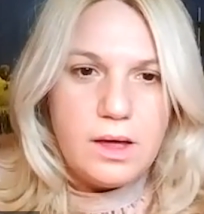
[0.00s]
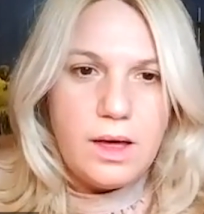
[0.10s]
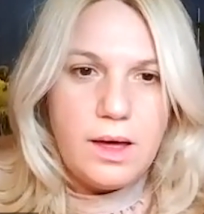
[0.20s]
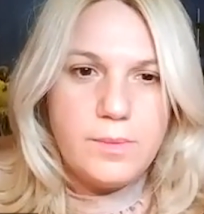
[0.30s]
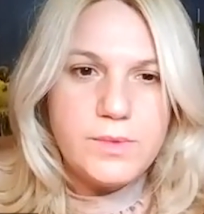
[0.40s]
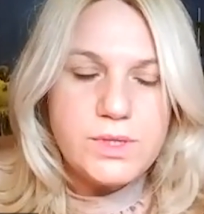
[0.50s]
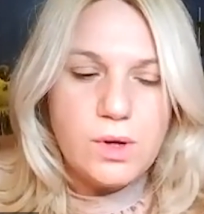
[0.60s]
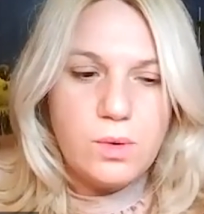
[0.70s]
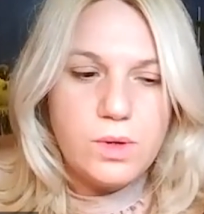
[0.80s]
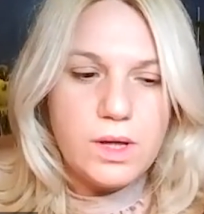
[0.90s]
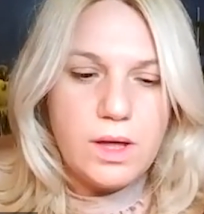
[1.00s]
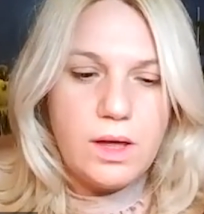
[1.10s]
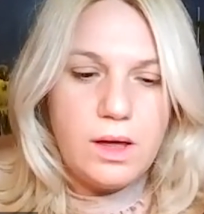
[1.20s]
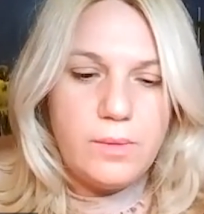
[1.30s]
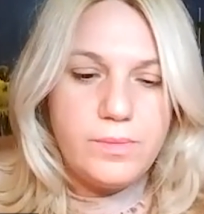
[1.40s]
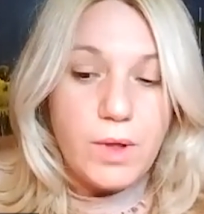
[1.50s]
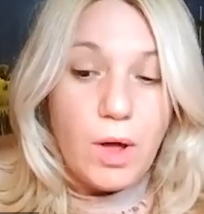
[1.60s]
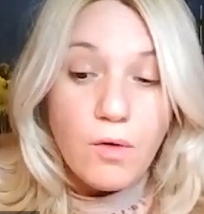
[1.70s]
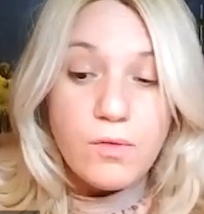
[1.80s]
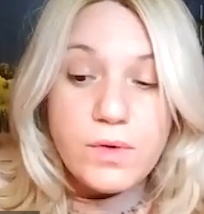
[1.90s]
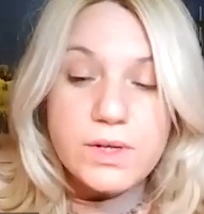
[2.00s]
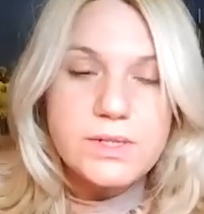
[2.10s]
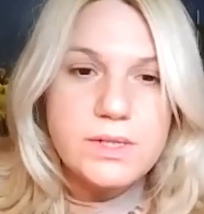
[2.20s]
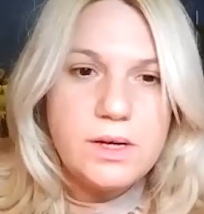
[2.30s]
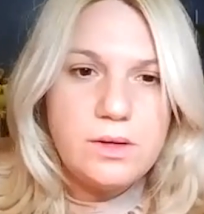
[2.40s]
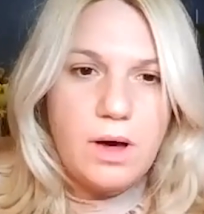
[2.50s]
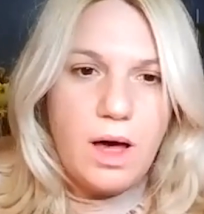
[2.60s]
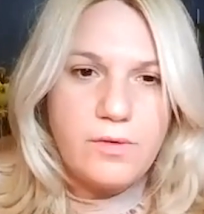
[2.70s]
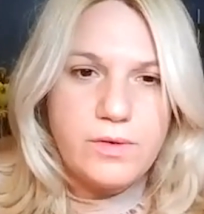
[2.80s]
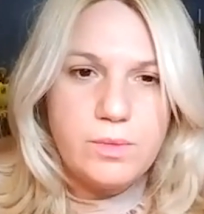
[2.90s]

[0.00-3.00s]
Obviously you have